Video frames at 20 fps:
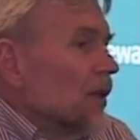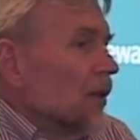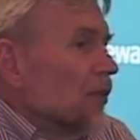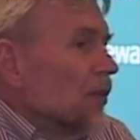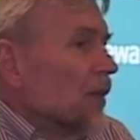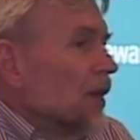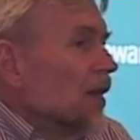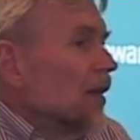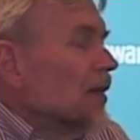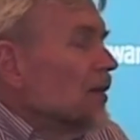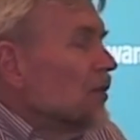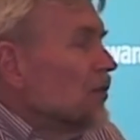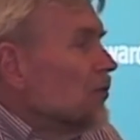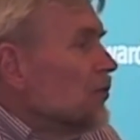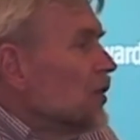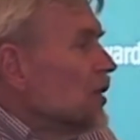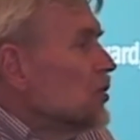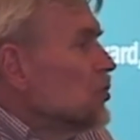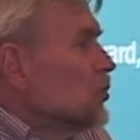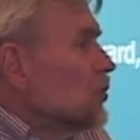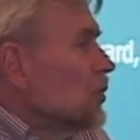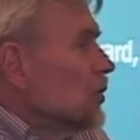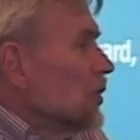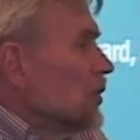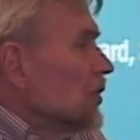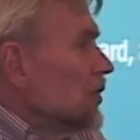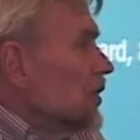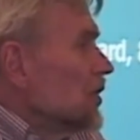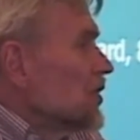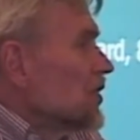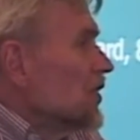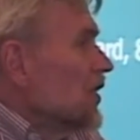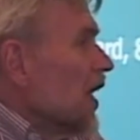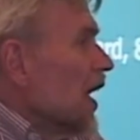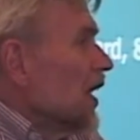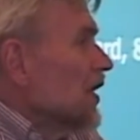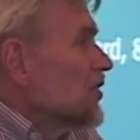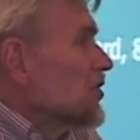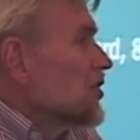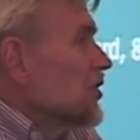that the individual does
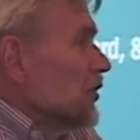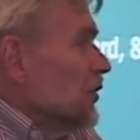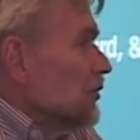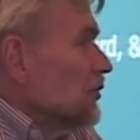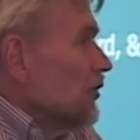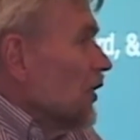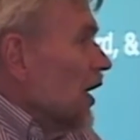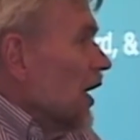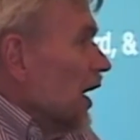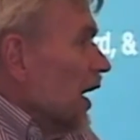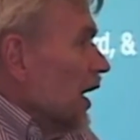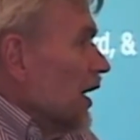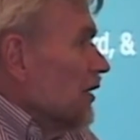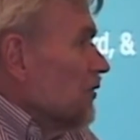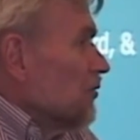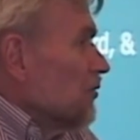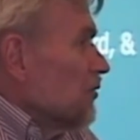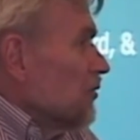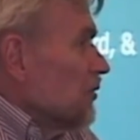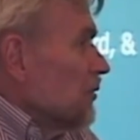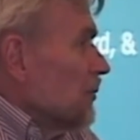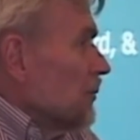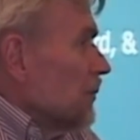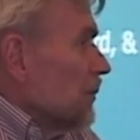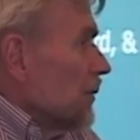not survive,